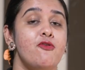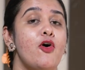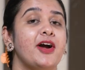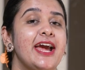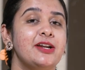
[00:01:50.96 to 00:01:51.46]

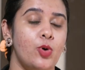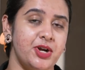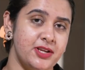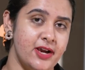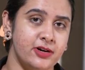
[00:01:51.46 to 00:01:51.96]
Forget
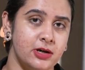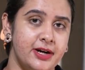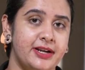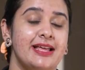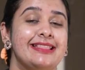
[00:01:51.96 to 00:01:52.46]
what you have
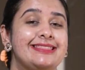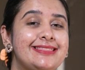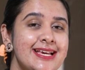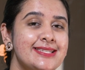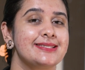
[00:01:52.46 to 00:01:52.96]
heard.
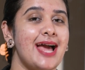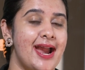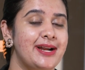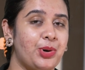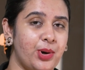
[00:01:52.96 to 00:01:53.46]
This
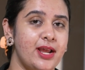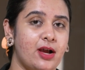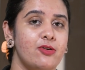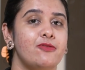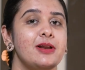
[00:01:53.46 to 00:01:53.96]
diet trick
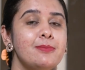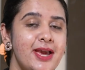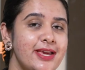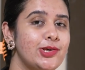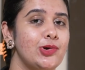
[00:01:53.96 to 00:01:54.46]
will
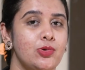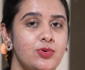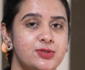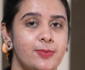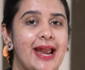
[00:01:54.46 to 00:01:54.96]
make you
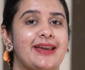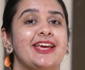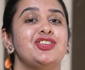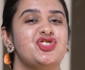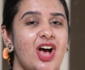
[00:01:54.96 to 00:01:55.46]
lose weight
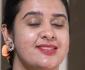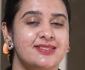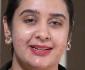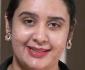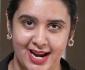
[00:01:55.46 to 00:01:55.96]
in just
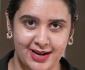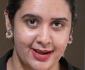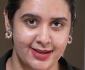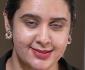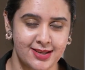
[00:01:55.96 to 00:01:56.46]
10
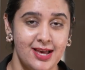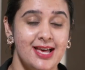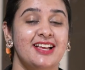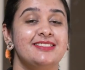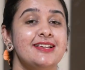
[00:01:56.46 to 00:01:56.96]
days.
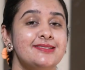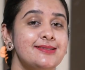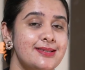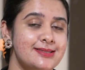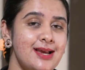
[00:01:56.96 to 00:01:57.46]
This
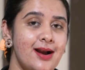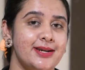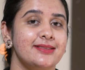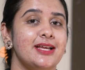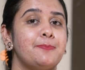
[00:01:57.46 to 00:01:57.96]
is the
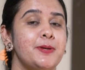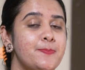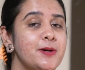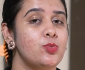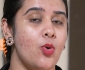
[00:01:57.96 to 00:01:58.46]
starting that
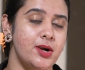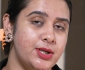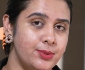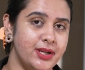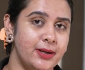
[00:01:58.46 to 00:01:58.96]
people want
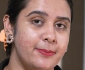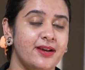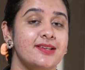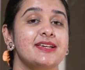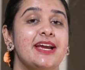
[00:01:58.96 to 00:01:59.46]
to read
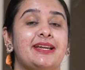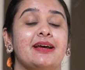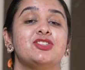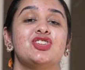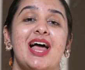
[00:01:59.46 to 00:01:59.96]
because it
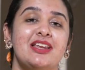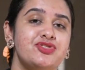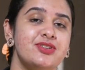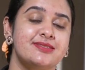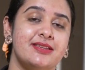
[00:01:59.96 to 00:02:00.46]

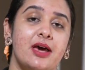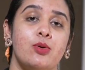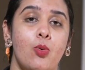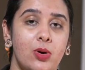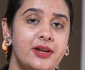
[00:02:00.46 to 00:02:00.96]
challenges their
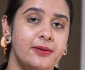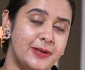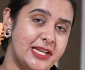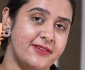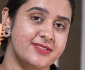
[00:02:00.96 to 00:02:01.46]
older
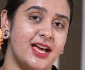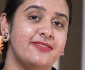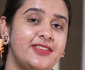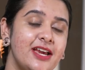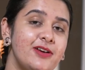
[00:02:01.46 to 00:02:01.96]
beliefs
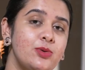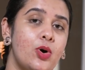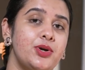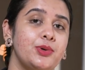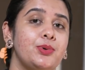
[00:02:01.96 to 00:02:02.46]
and they will
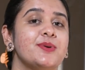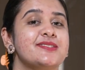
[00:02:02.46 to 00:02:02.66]
want to know